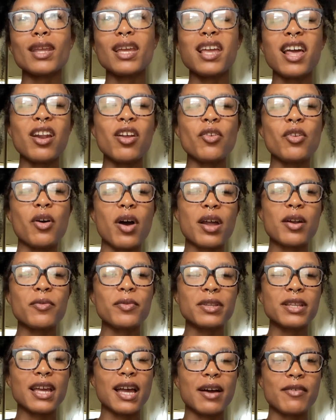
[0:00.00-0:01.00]
I don't know, I don't
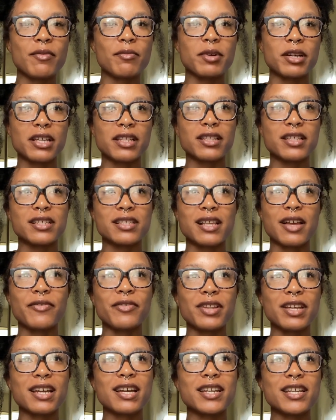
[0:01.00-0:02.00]
really have a bucket list. I
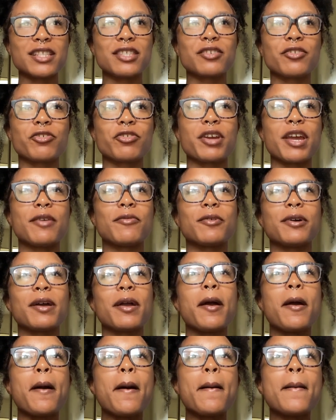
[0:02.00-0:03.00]
feel like I need to create
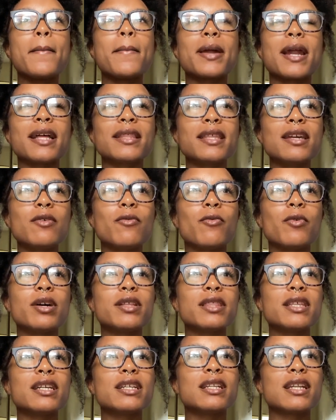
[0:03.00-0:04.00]
one. But I think
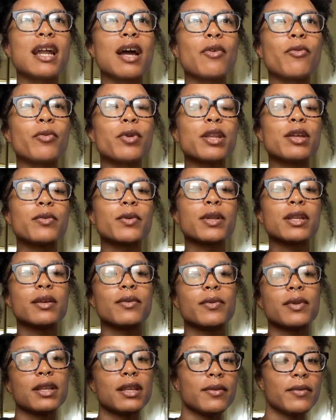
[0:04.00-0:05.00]
one thing that I really, really,
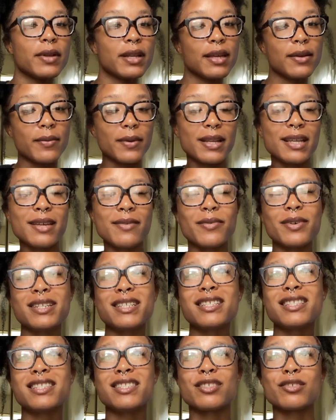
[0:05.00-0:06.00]
really, really, really want
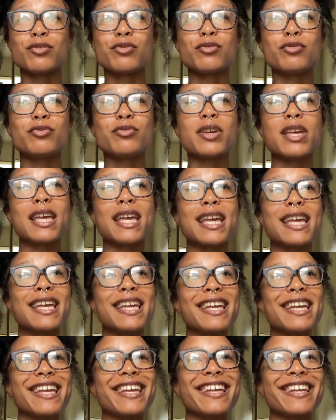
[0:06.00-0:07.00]
to do
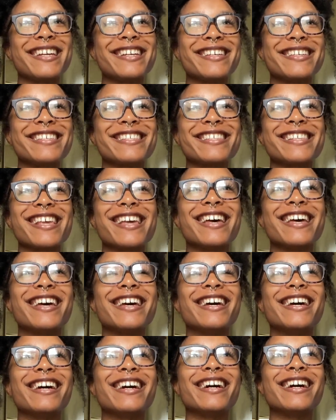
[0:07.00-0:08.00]
is
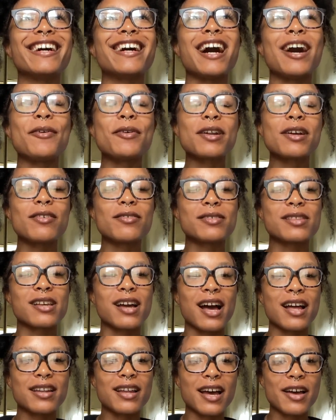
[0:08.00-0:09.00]
I want to go
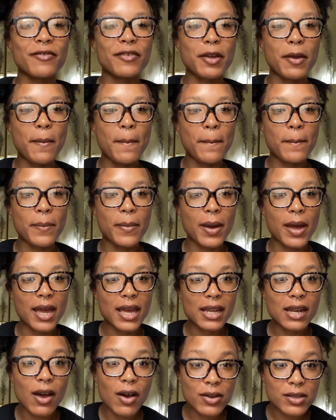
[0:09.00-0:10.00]
skydiving
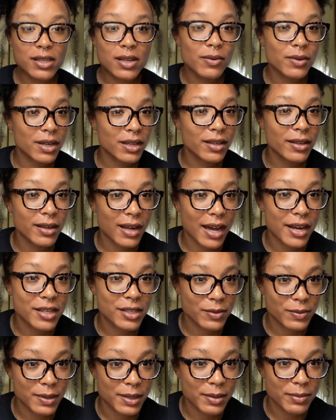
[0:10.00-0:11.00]
and I also want to learn how to
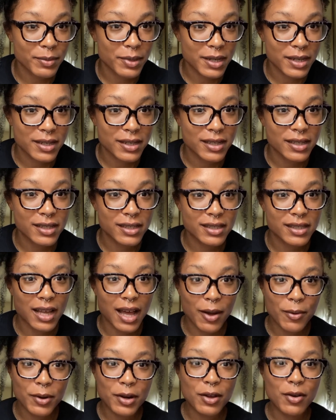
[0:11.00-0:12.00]
swim because
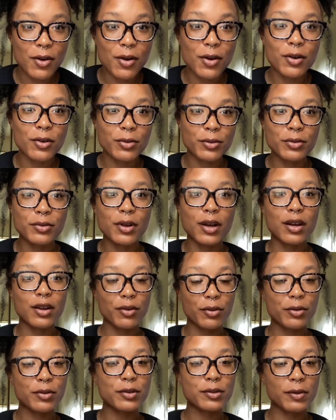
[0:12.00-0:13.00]
I want to go on cru a
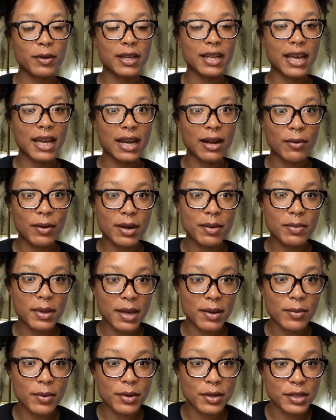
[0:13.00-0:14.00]
cruise one day and I want to be
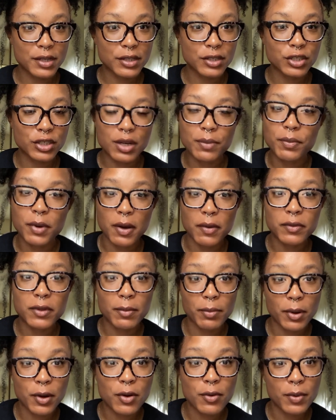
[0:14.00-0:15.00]
able to jump off the
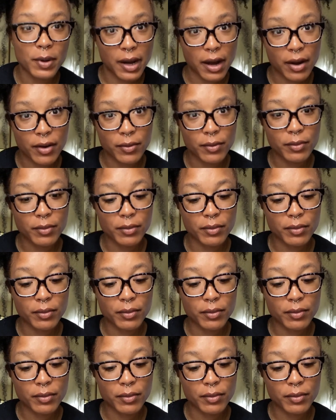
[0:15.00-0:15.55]
boat without